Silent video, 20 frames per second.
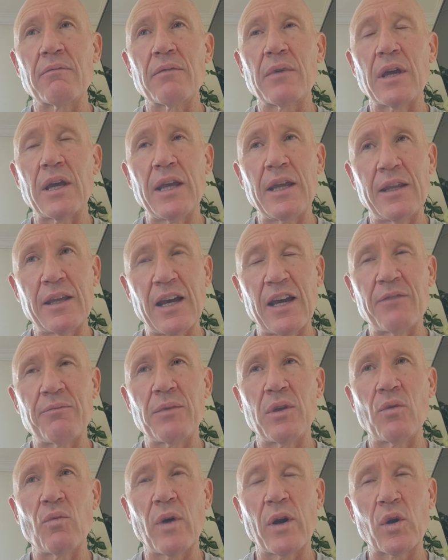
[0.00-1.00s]
He gave
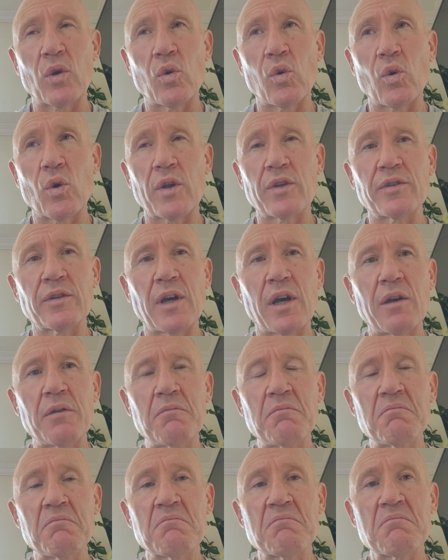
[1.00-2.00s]
me 1
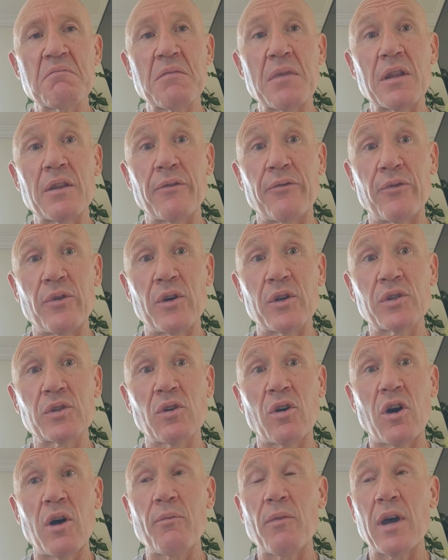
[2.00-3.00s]
cortisone the first
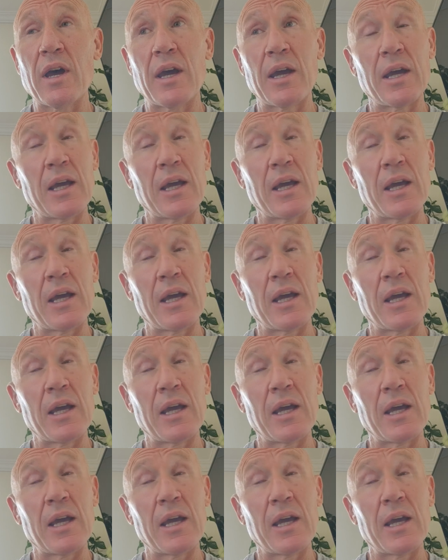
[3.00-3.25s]
time.